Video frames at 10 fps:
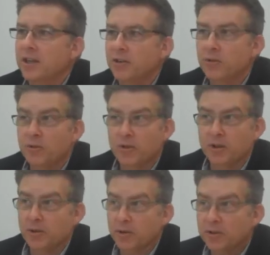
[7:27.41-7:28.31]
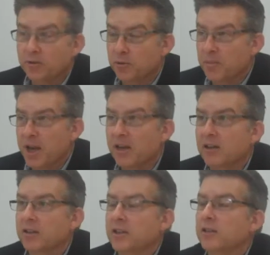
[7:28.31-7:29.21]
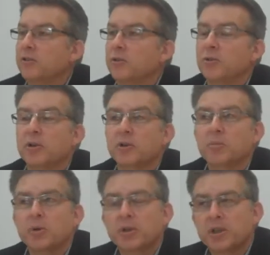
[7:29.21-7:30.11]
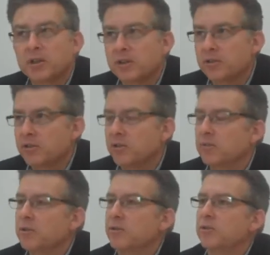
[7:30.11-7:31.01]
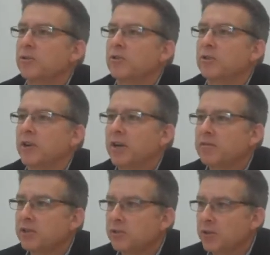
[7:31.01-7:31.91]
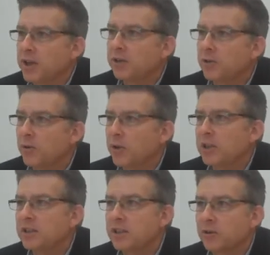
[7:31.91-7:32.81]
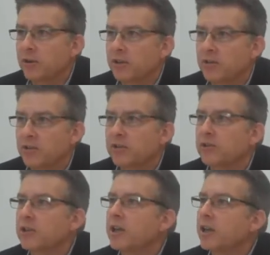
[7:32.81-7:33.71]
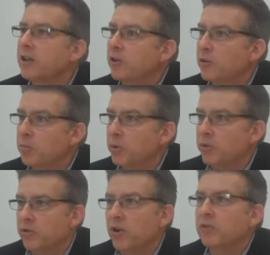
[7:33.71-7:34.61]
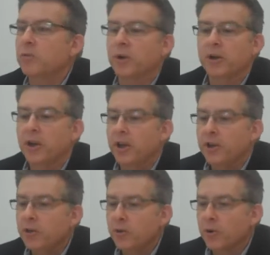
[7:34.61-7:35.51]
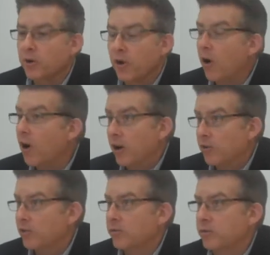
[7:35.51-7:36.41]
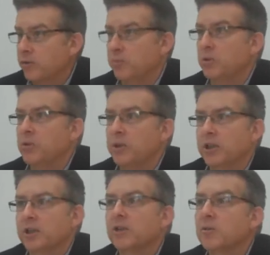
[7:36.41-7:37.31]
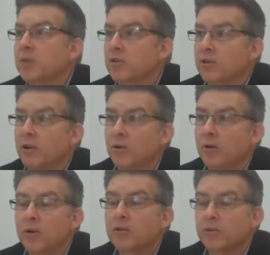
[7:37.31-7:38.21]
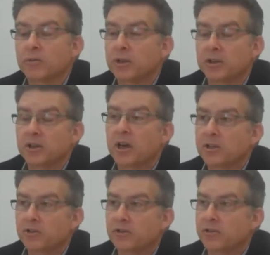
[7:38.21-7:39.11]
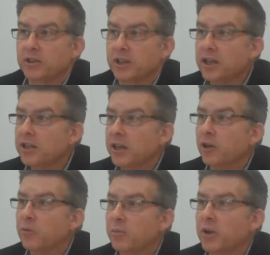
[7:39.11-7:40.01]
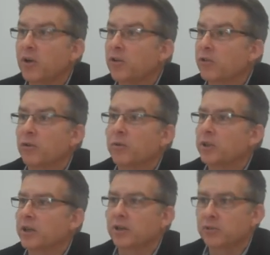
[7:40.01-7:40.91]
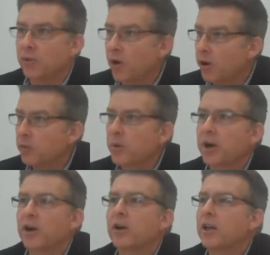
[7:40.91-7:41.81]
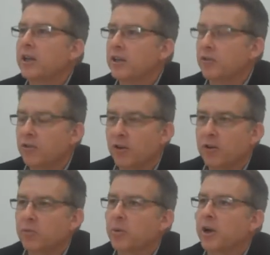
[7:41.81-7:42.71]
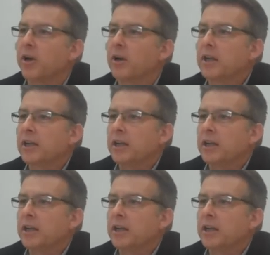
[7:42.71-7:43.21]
is increased dramatically. You're no longer putting it on your servers. You're no longer having to train your whole IT organization to deploy software. Your costs for deploying it are much lower also, and not just in headcount, but also in actual hardware, in software.